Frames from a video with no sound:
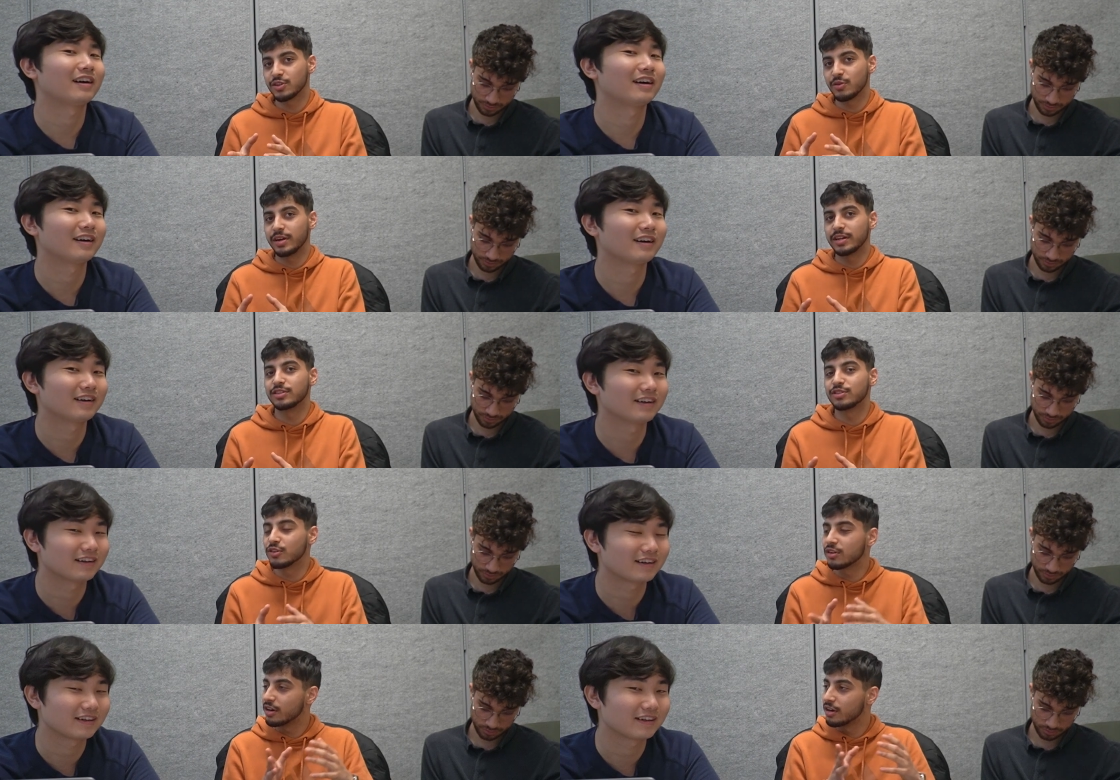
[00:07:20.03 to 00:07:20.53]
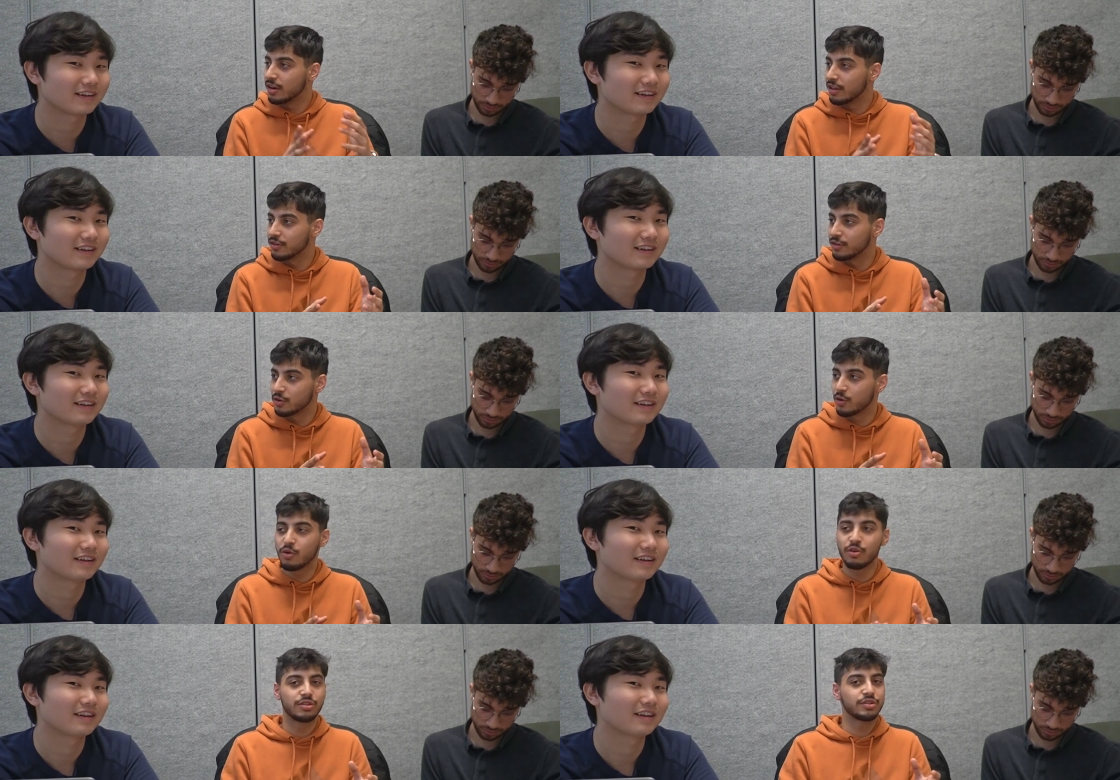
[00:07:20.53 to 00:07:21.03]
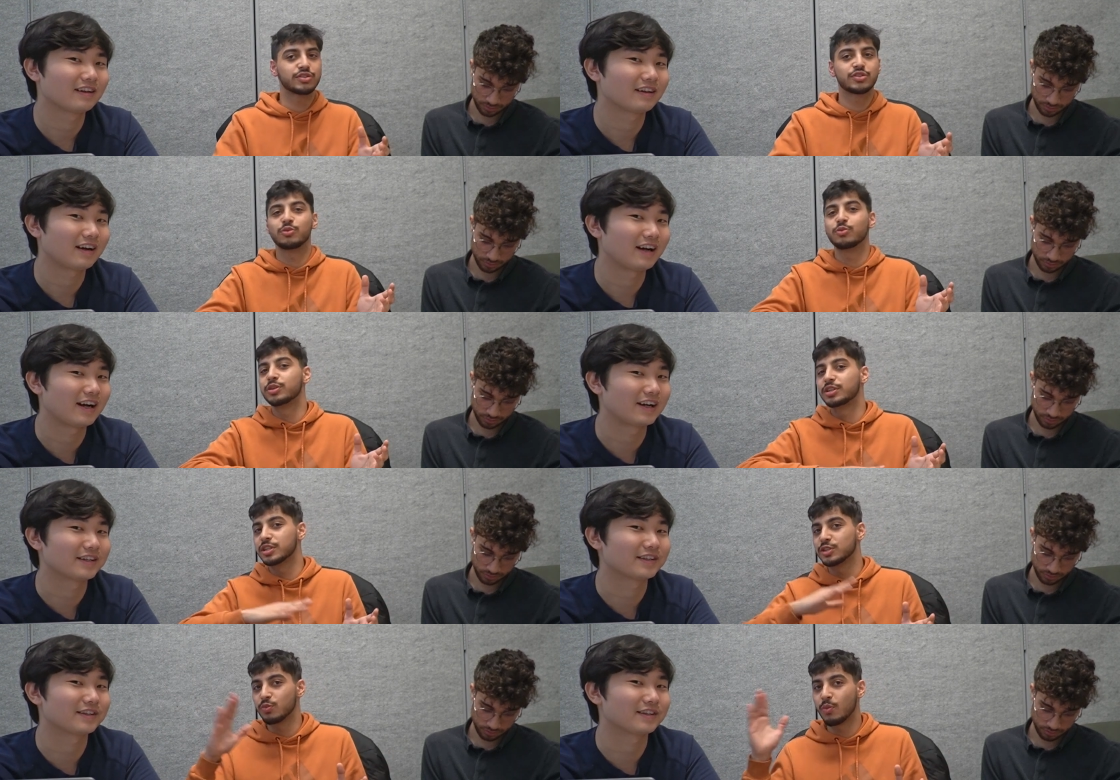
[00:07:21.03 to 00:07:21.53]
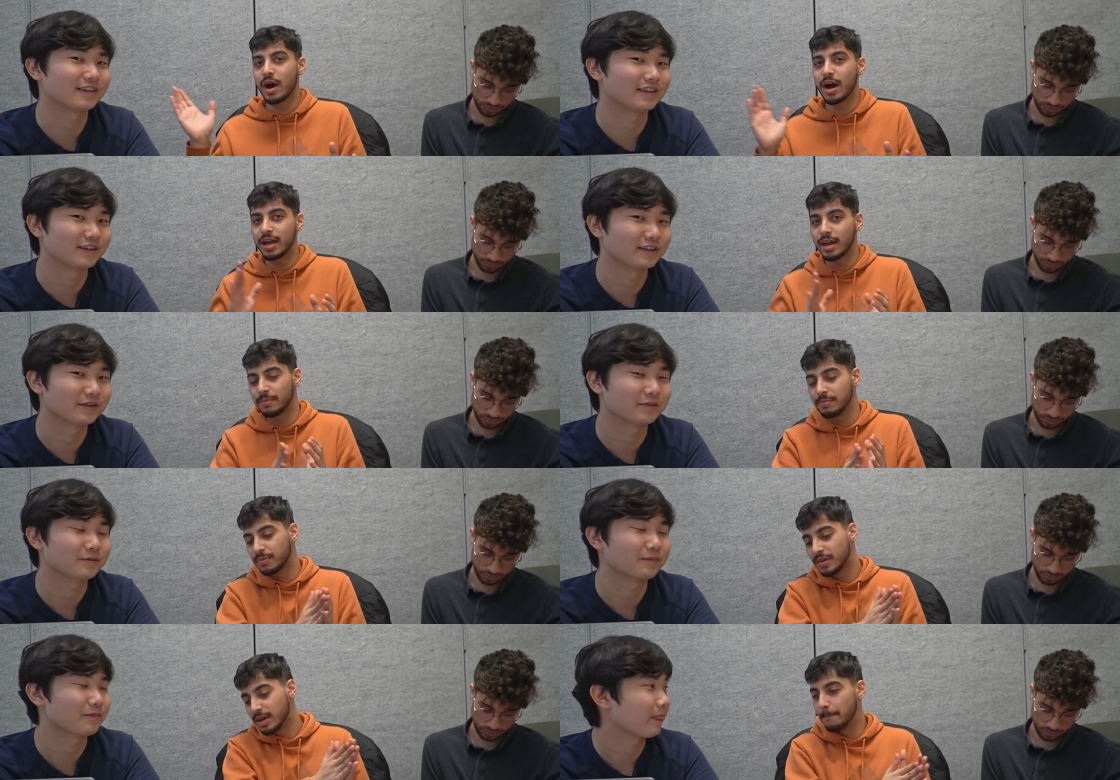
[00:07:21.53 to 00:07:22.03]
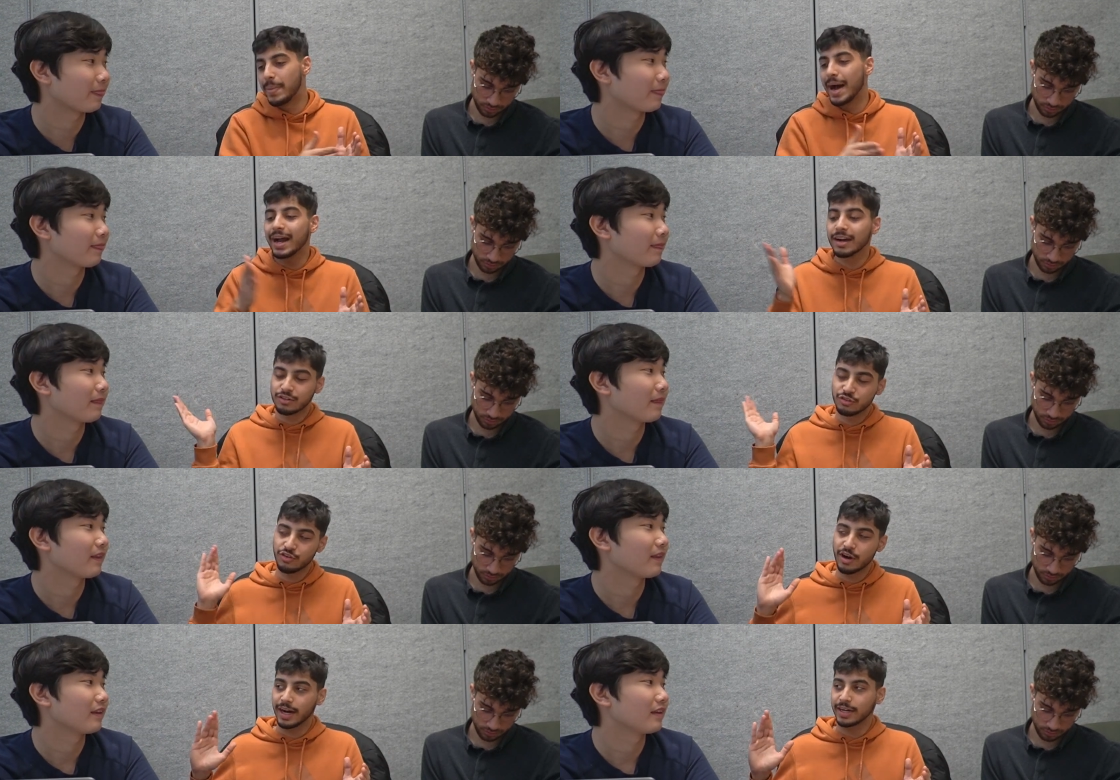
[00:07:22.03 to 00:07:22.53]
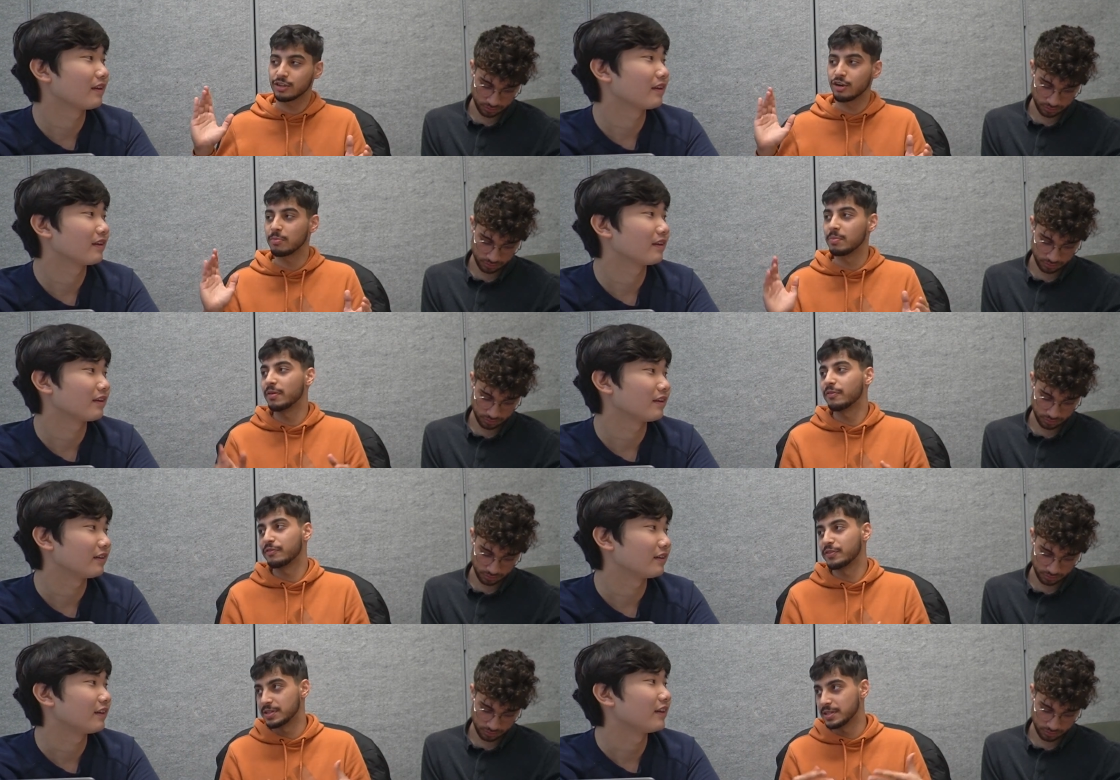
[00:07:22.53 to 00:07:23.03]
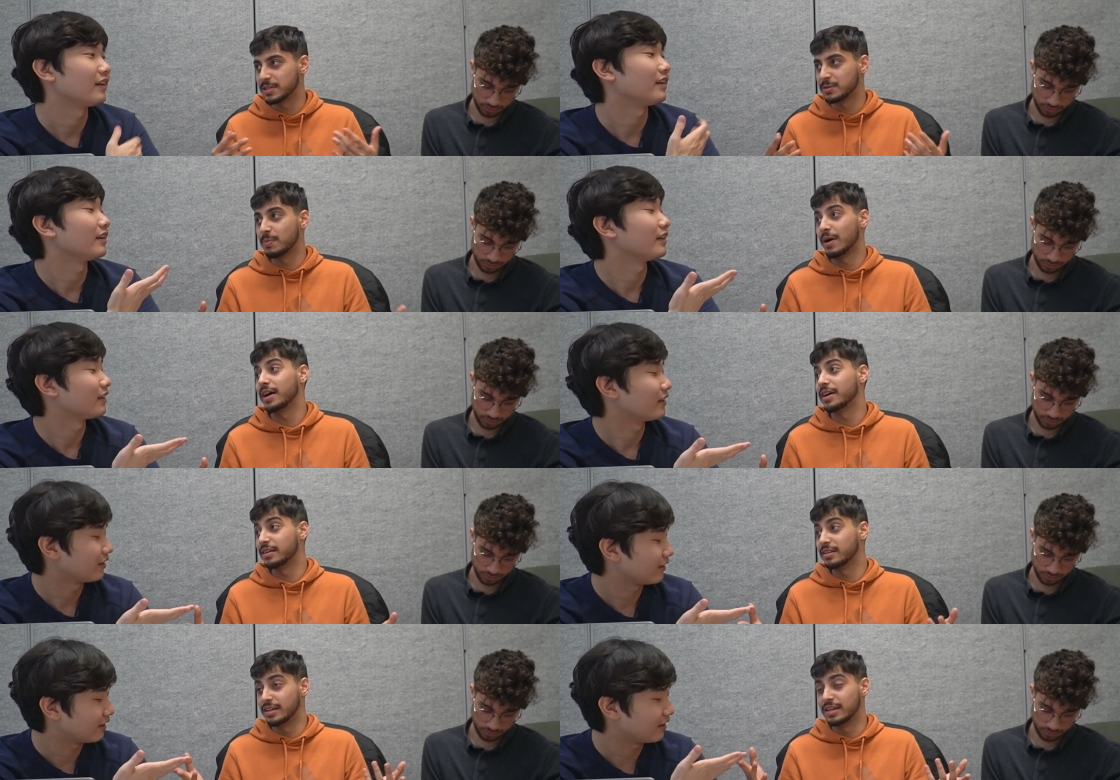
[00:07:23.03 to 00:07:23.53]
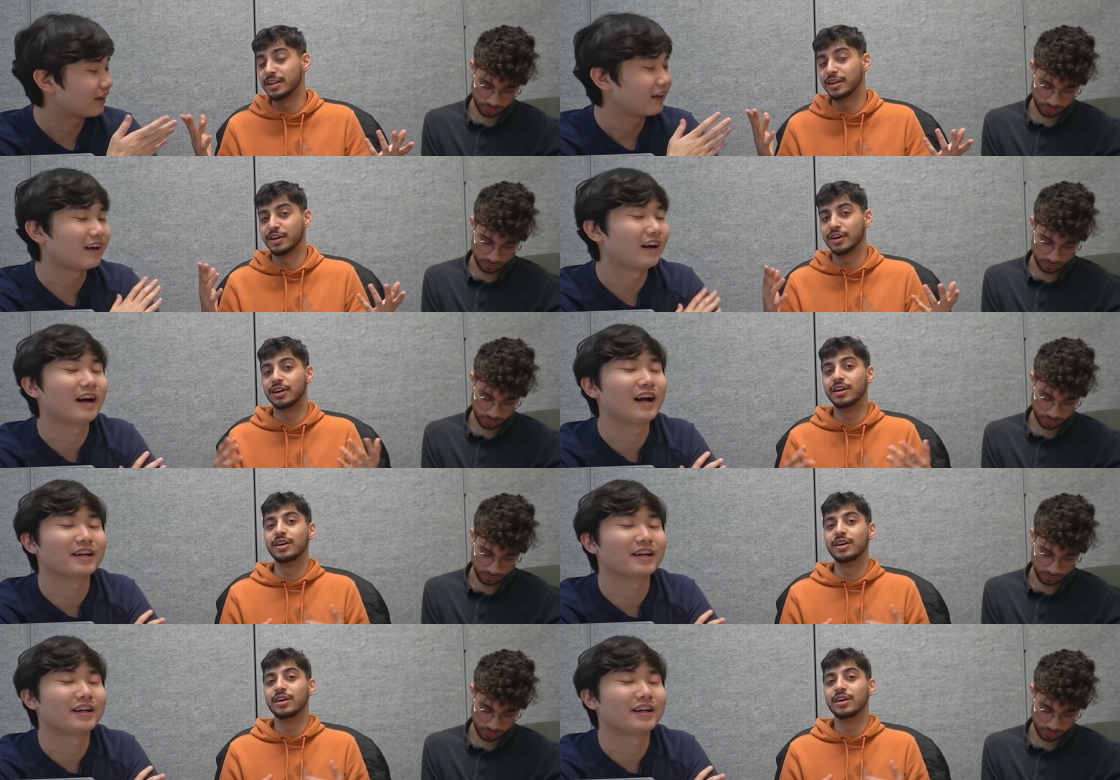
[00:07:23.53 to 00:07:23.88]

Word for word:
Speaker 1: so I took another course, which is why I'm backtracked on my physics by a year.